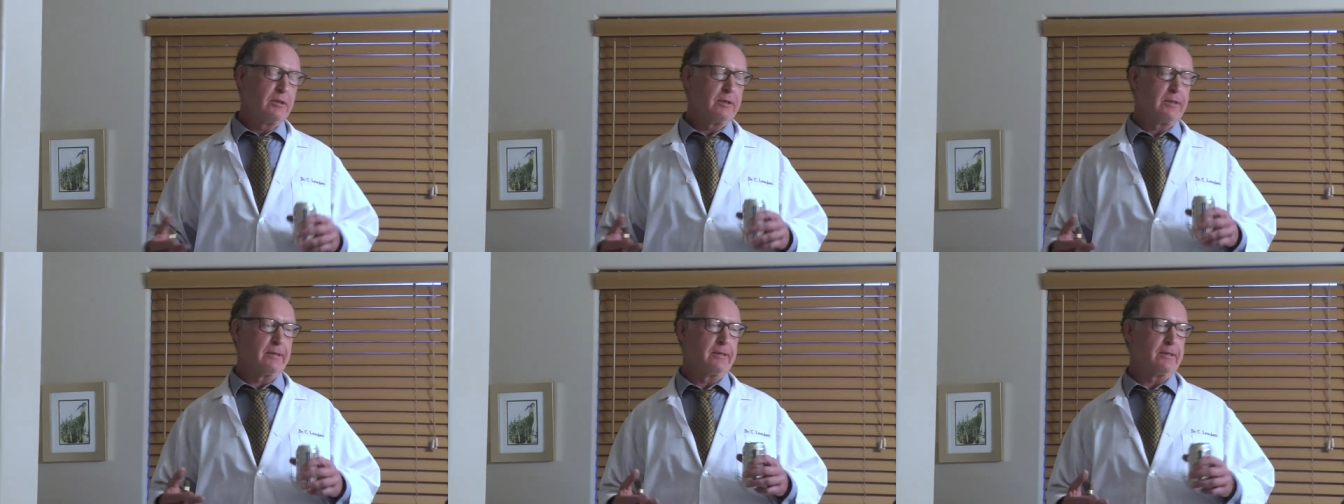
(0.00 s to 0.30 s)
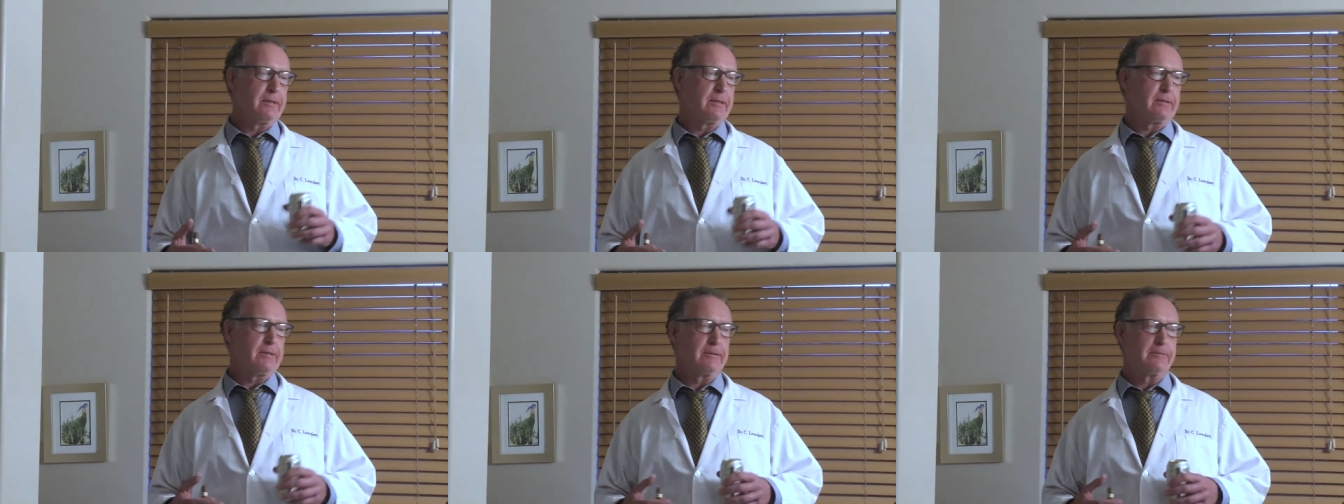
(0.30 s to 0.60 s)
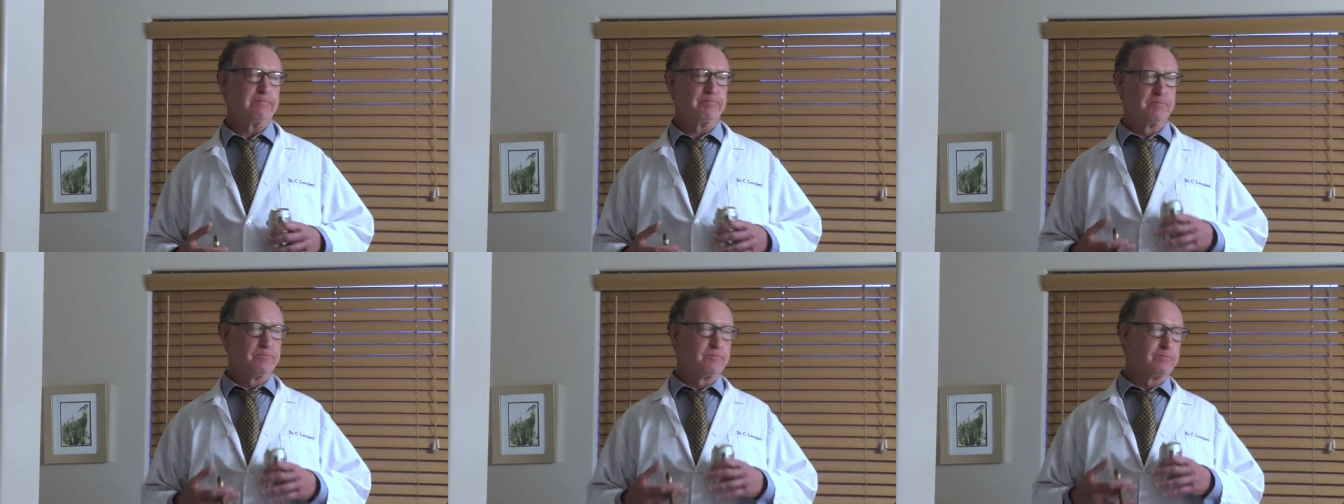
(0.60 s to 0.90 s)

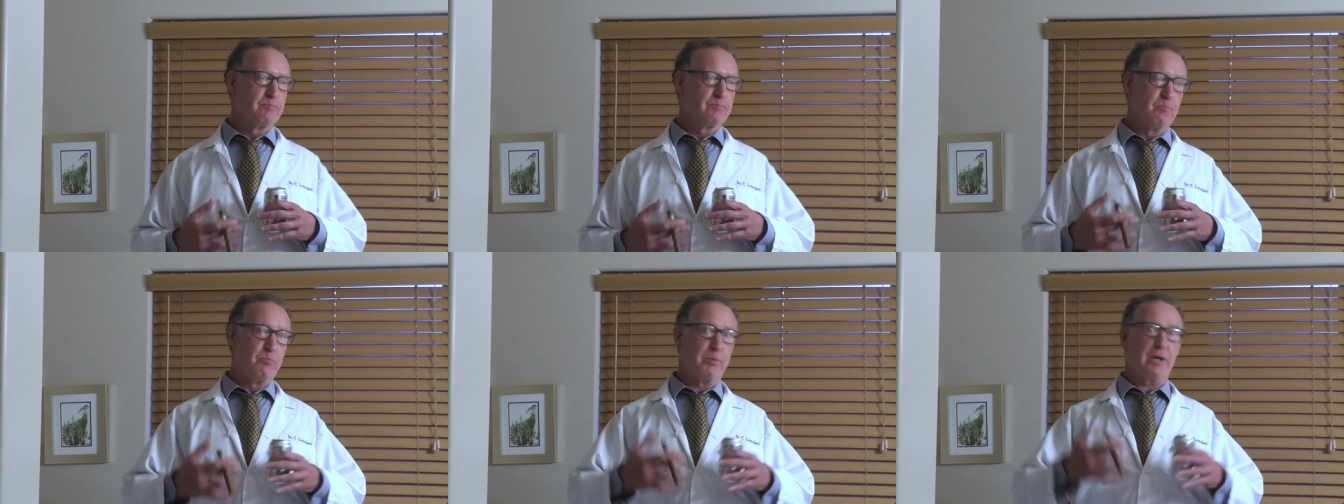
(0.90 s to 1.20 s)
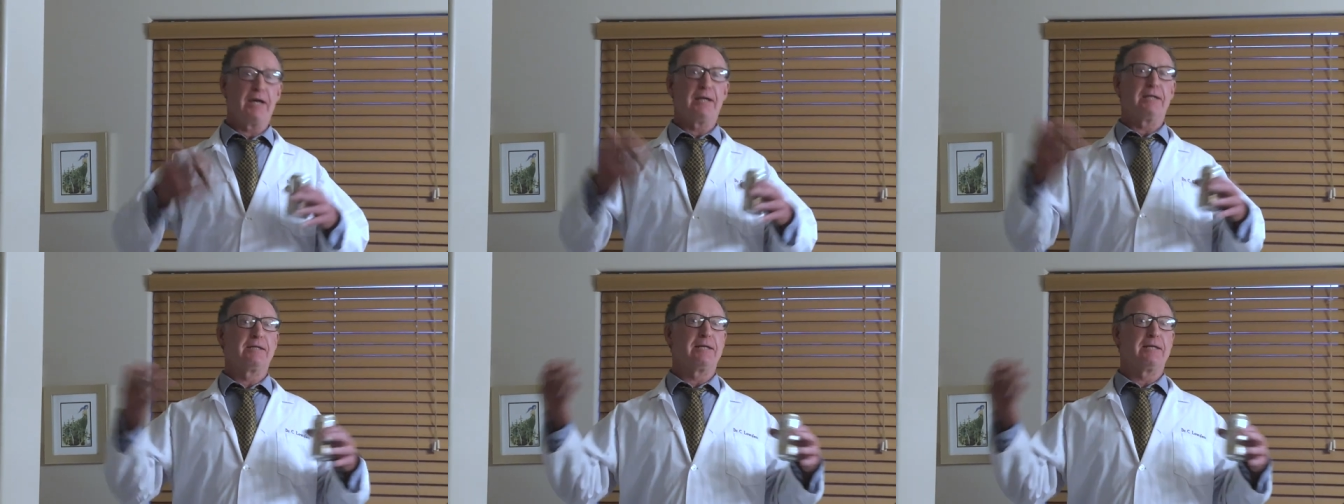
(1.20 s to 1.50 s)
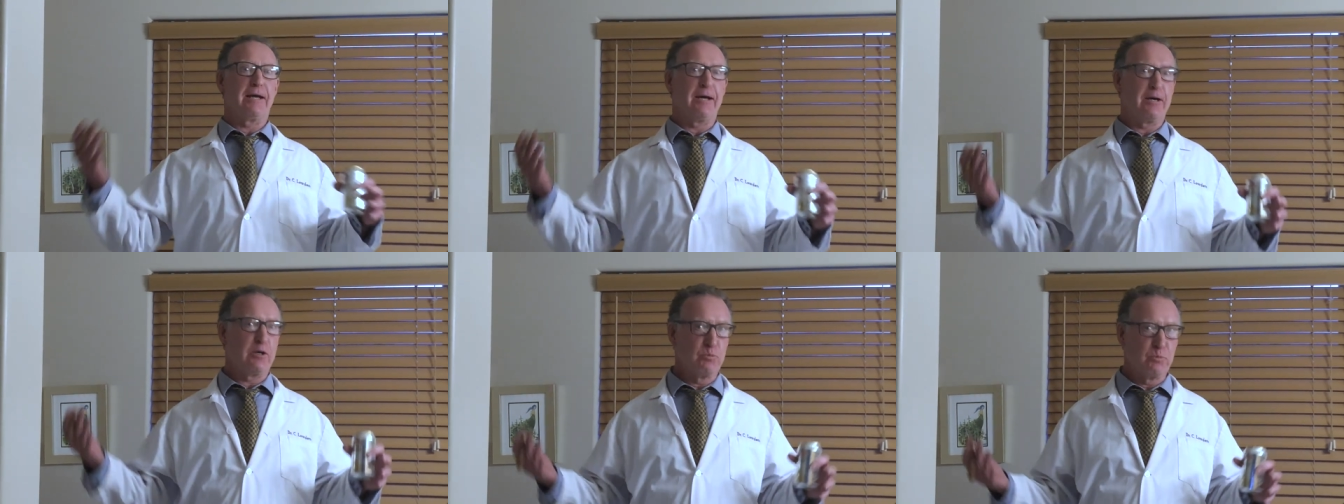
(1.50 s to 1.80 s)
um, bed
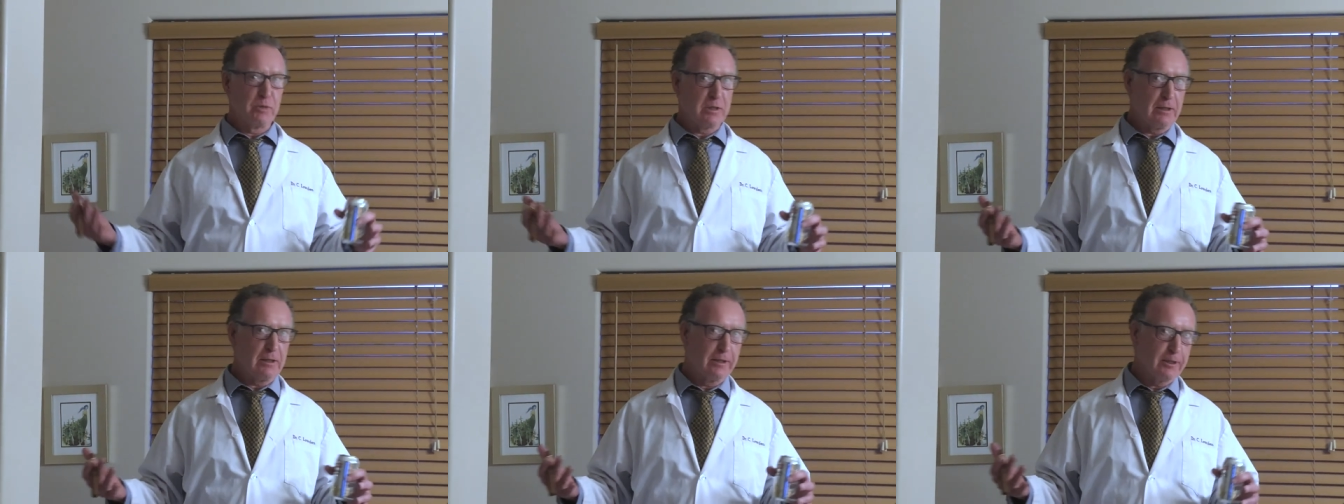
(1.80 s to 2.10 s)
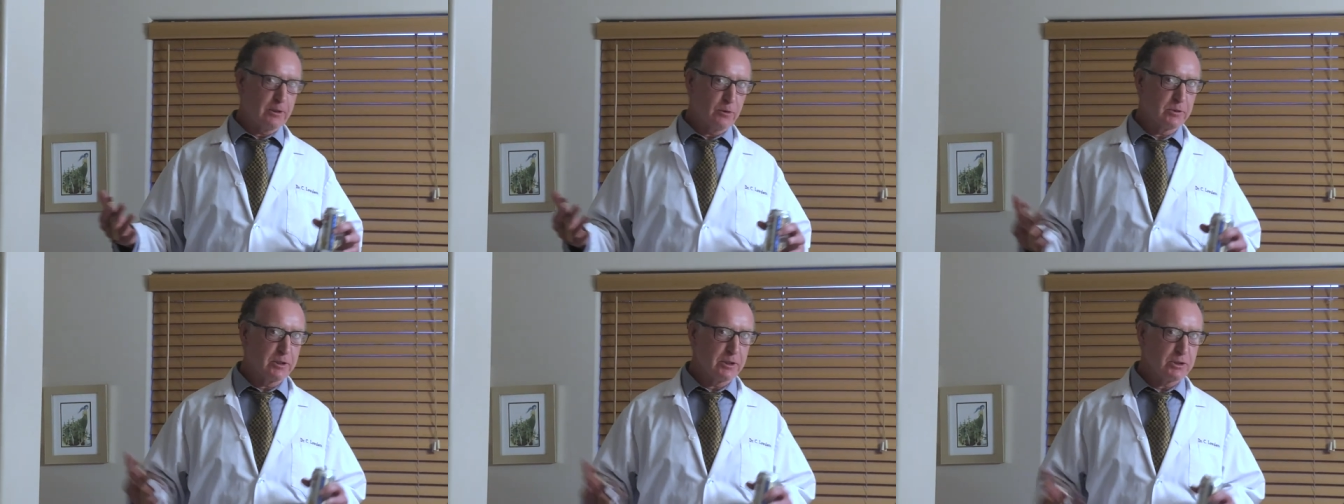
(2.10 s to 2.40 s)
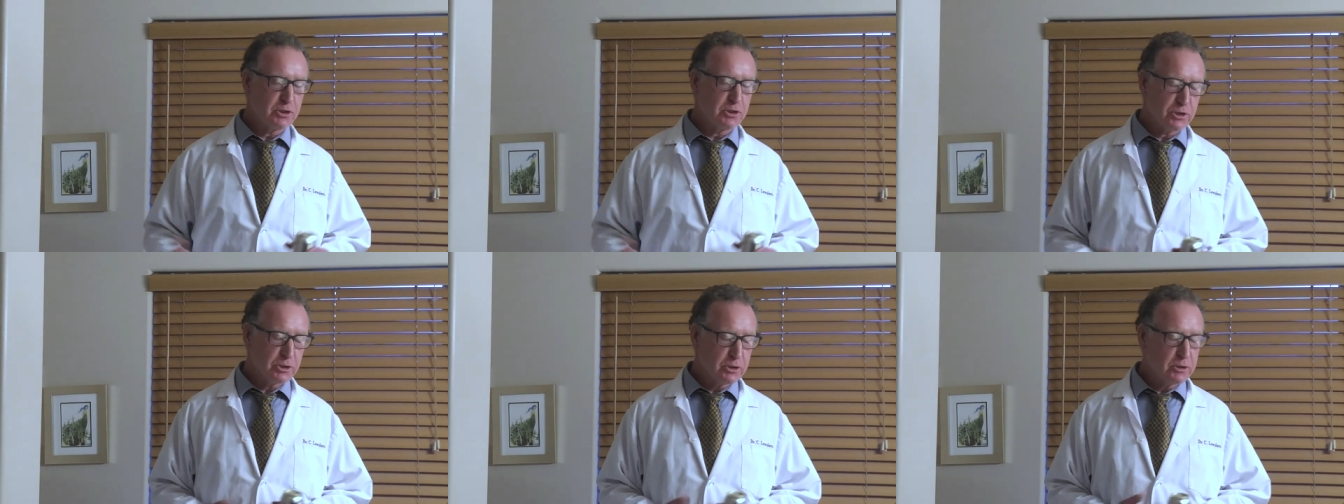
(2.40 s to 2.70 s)
down with
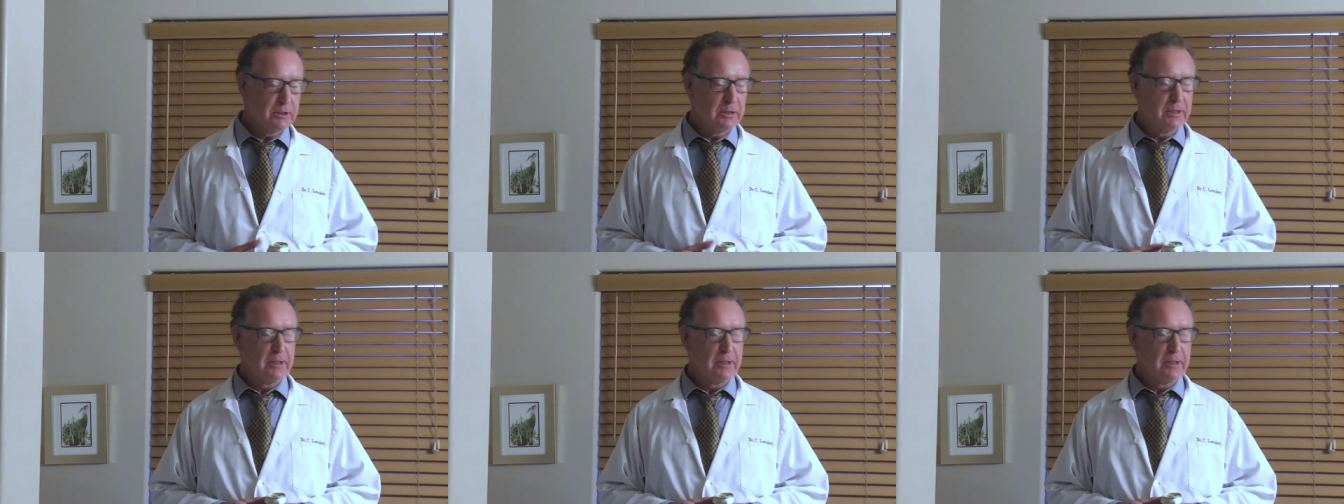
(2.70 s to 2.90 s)
licorice.